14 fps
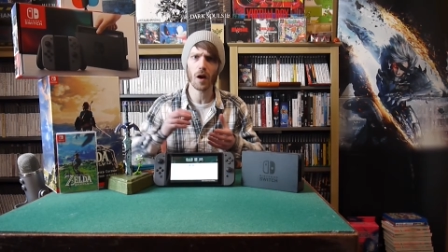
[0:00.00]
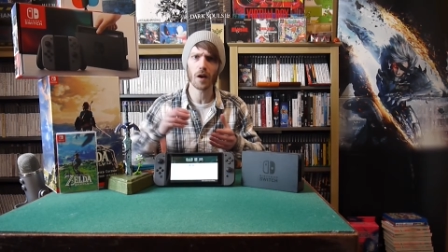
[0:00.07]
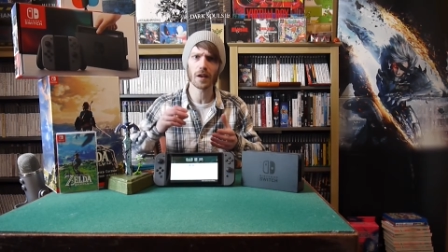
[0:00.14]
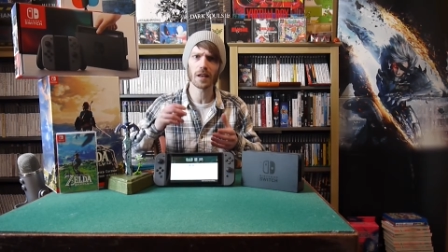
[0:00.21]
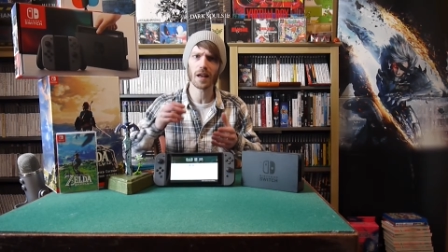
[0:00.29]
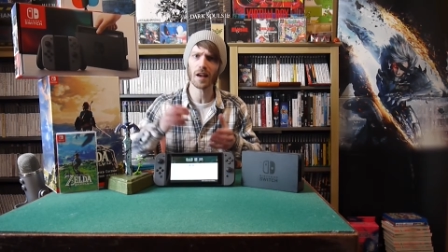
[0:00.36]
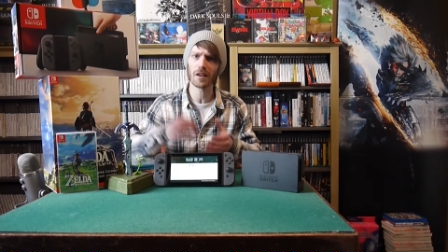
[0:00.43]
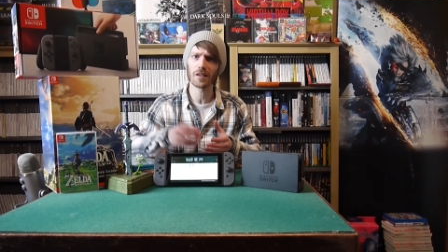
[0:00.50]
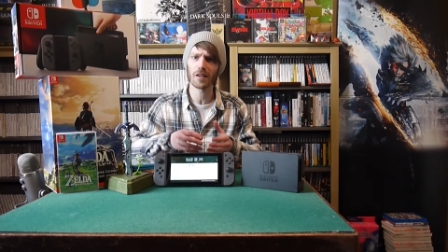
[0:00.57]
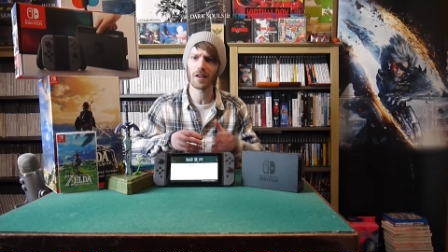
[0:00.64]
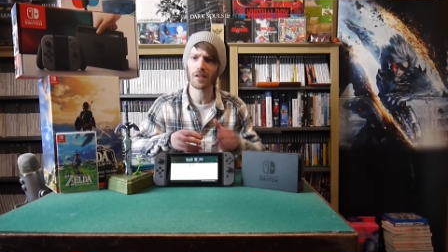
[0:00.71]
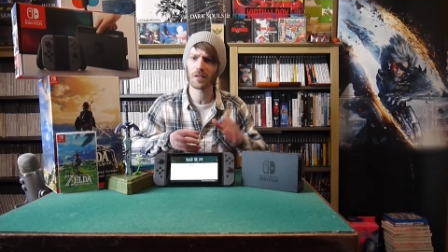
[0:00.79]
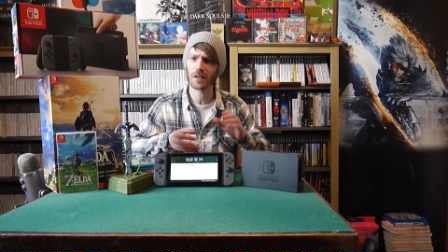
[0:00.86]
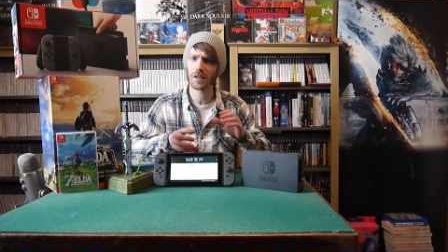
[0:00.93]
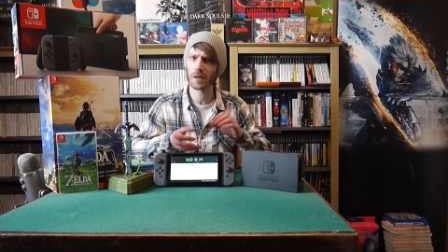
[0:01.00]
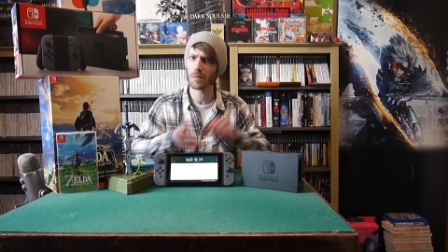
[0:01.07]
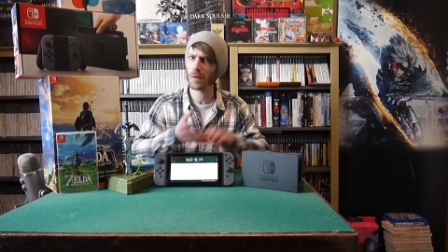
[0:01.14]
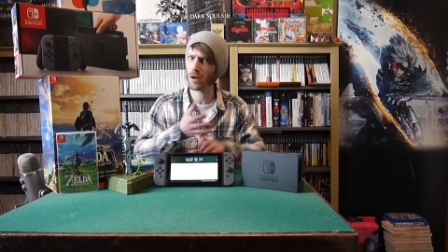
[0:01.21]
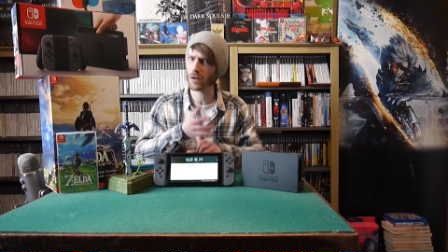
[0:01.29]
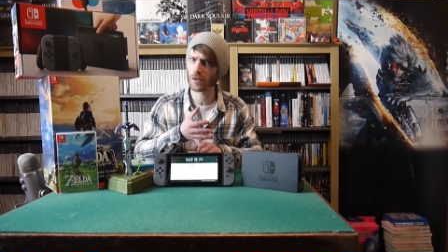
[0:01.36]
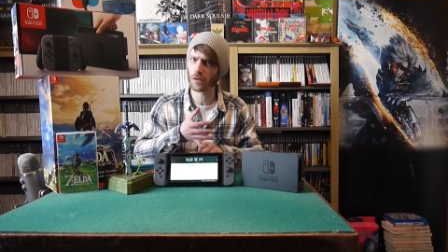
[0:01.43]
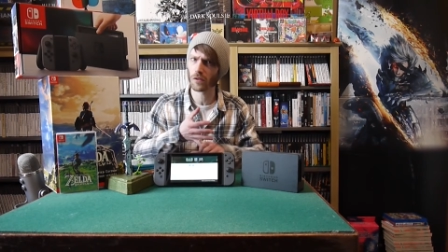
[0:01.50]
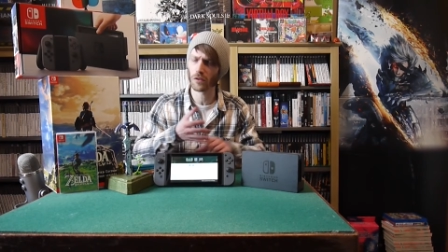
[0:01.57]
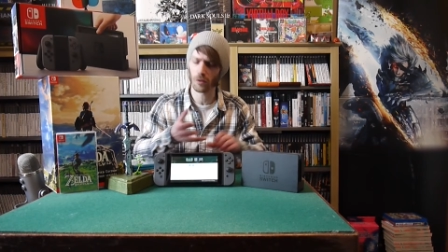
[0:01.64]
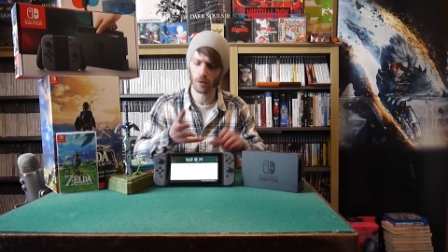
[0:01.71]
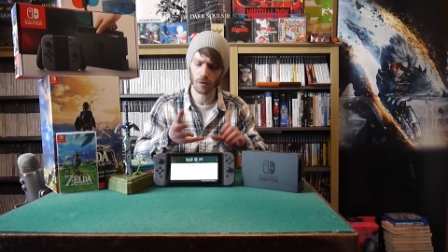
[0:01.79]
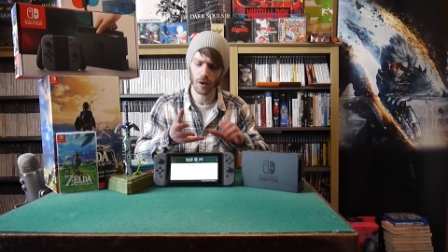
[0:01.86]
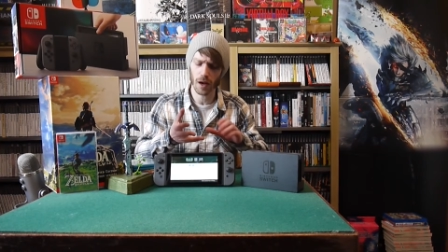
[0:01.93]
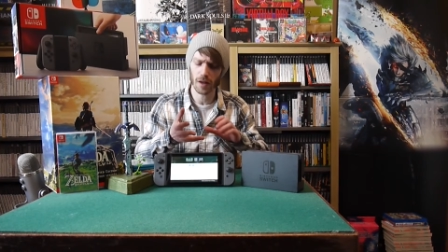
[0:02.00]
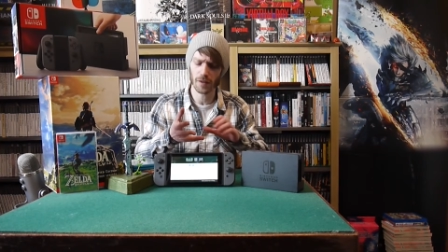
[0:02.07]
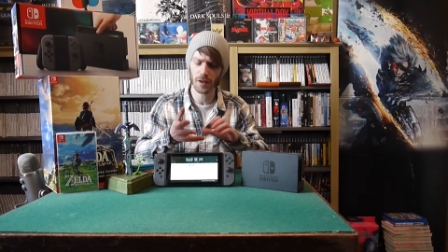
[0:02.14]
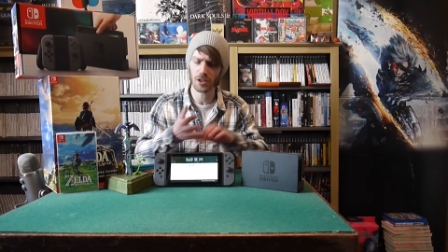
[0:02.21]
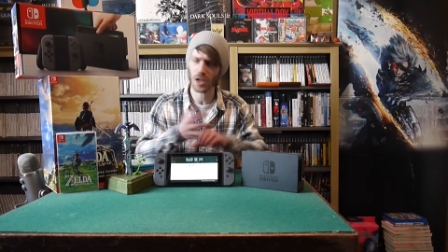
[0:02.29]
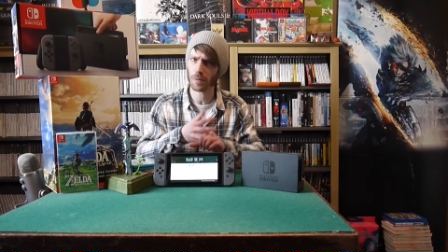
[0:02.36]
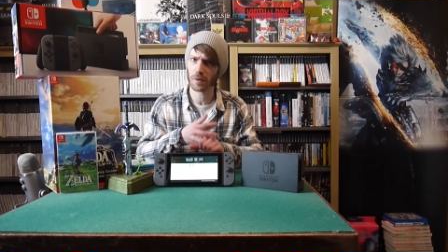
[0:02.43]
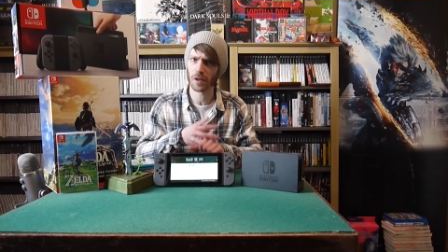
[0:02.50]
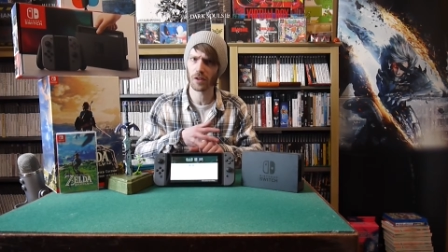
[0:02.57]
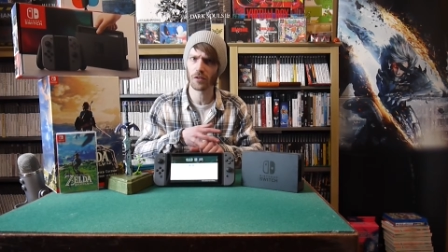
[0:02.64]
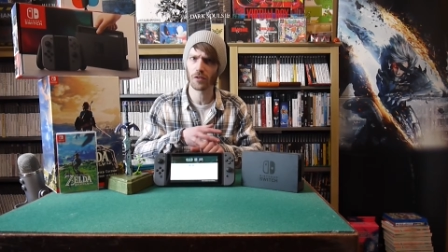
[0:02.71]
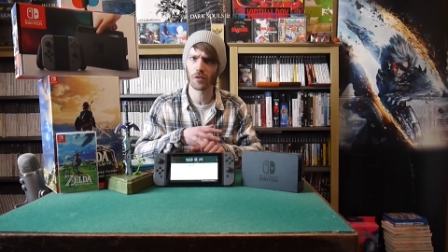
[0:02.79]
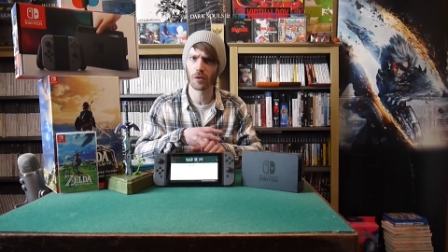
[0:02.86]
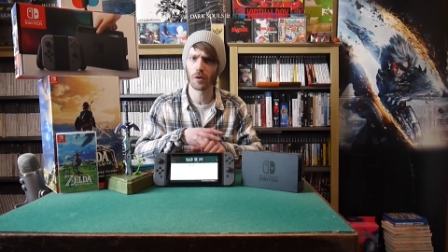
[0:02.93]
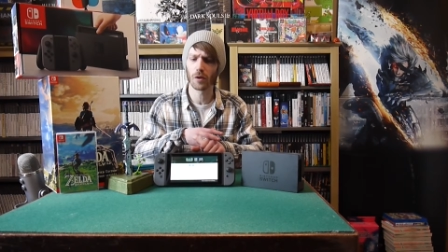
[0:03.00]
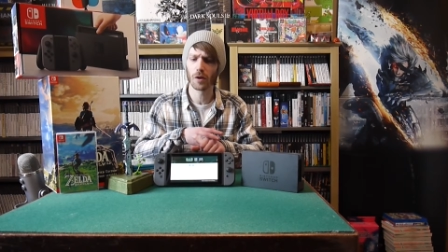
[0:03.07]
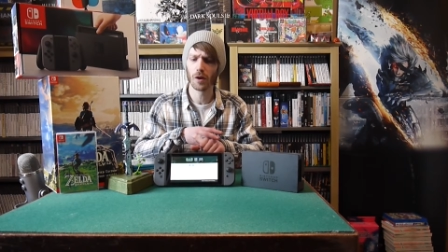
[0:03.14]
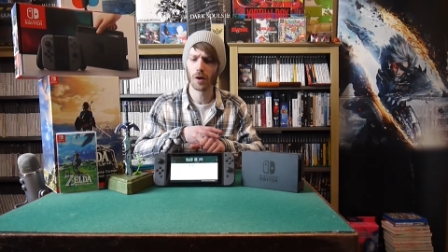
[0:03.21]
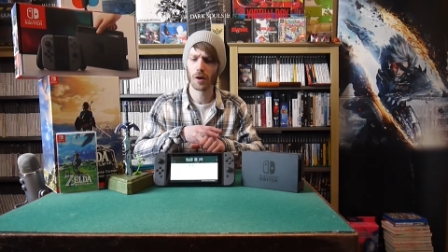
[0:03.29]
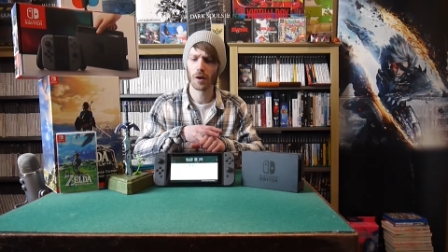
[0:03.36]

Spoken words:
I can access the American store and the Japanese store